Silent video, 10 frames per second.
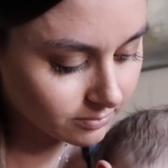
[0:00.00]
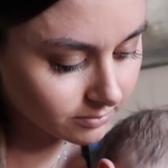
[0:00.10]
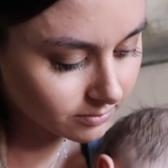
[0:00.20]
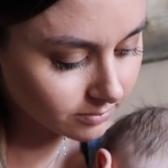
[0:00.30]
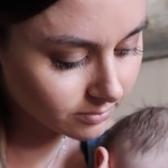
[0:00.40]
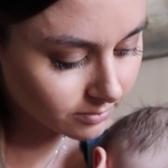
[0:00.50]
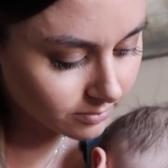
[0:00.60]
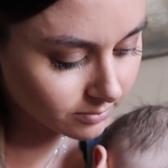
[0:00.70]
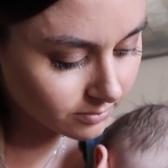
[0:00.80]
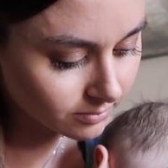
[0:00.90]

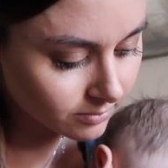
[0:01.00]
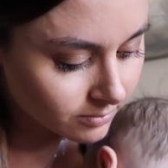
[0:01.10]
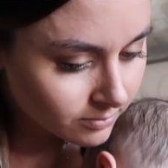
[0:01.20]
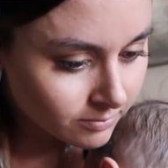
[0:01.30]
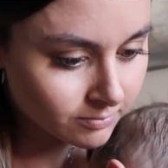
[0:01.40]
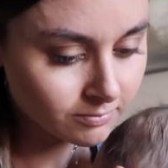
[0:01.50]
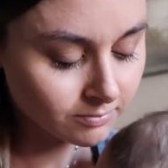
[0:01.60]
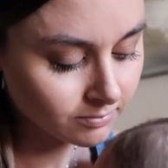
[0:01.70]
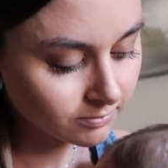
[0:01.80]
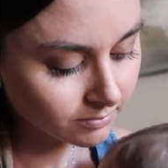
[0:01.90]

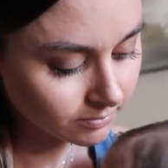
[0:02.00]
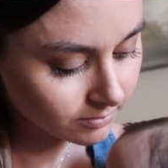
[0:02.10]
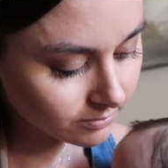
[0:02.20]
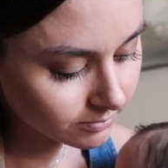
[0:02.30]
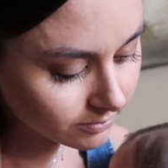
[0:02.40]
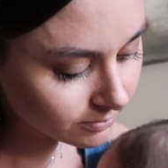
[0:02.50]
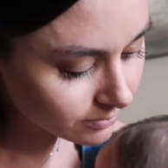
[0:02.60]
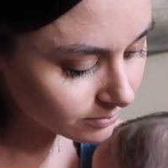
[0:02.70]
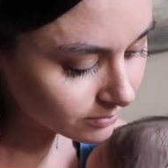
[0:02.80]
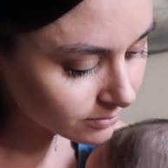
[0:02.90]

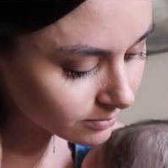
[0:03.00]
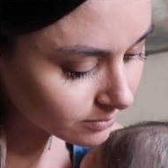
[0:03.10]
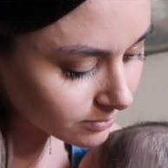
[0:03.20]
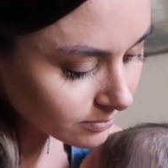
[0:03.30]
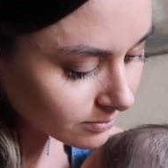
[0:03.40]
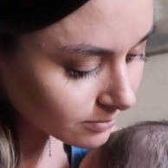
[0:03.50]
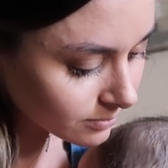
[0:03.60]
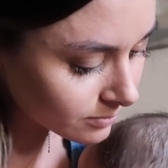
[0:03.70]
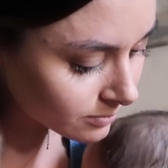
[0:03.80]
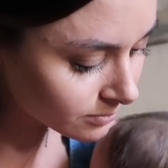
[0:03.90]

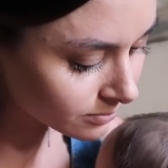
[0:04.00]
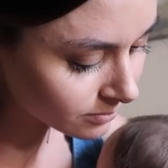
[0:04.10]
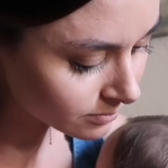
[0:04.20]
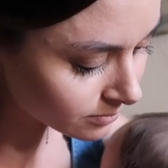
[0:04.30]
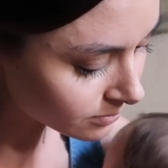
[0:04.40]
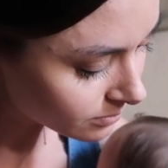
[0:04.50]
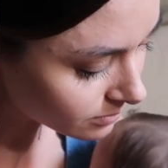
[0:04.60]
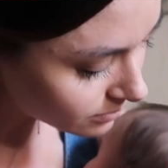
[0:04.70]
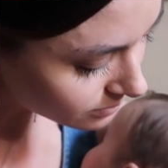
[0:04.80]
Nothing is said.